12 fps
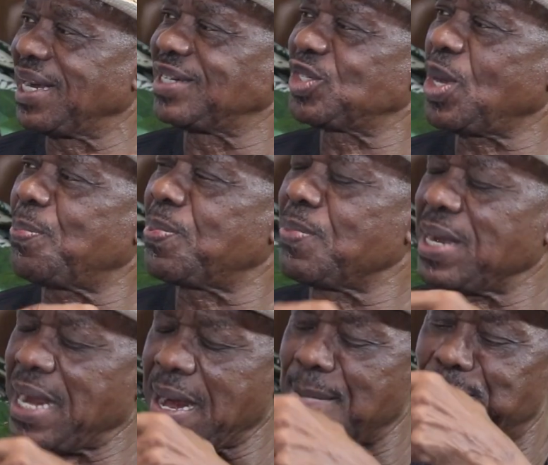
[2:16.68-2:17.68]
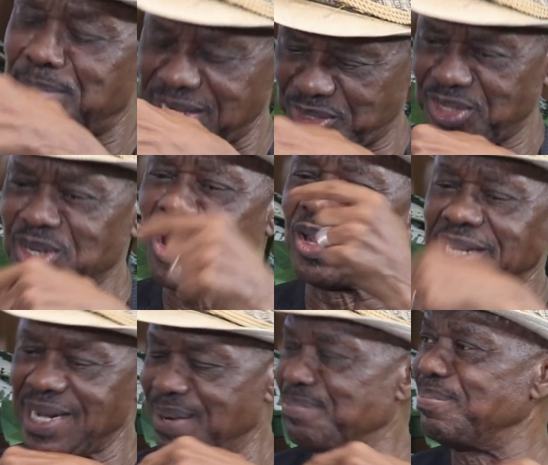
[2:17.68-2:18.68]
impression on
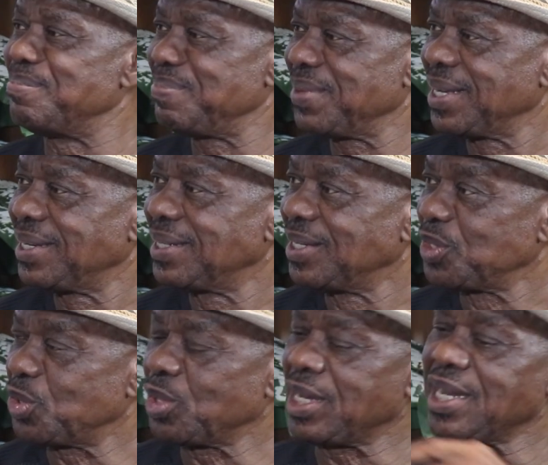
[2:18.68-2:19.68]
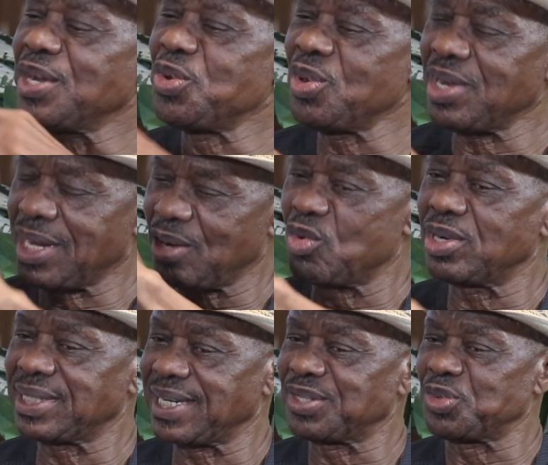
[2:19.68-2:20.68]
him. So he knew he
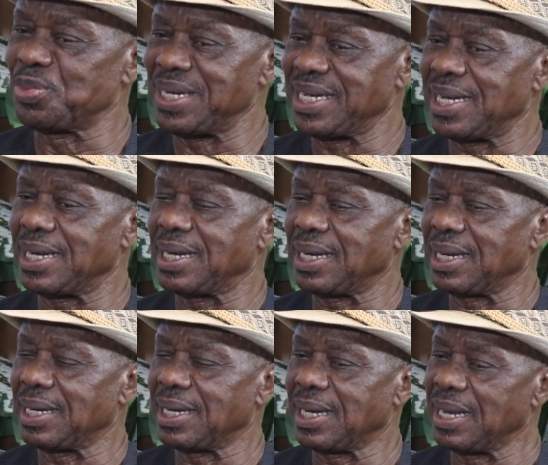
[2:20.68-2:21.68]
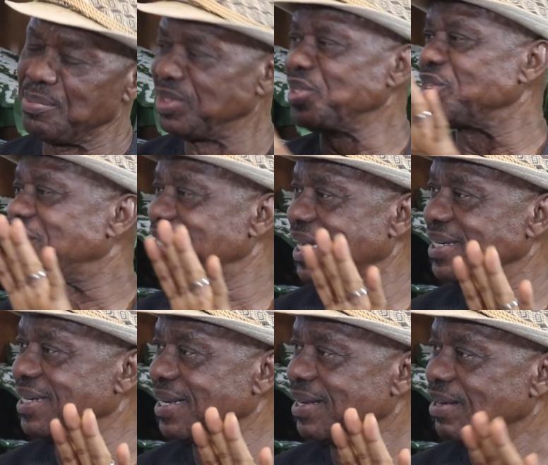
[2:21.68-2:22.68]
wanted to be a
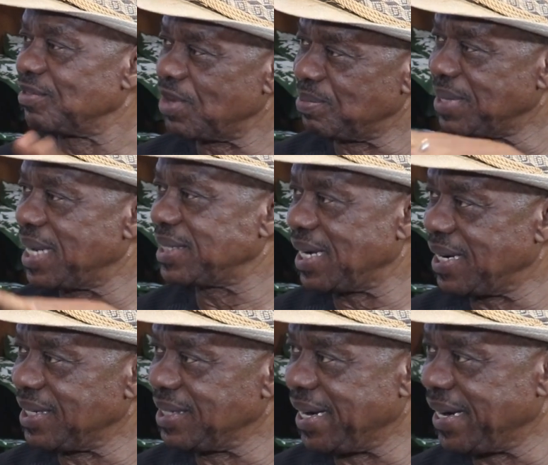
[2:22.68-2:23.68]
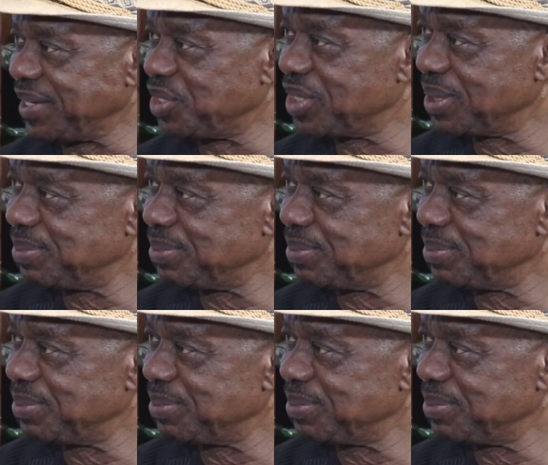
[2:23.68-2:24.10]
musician from that early age.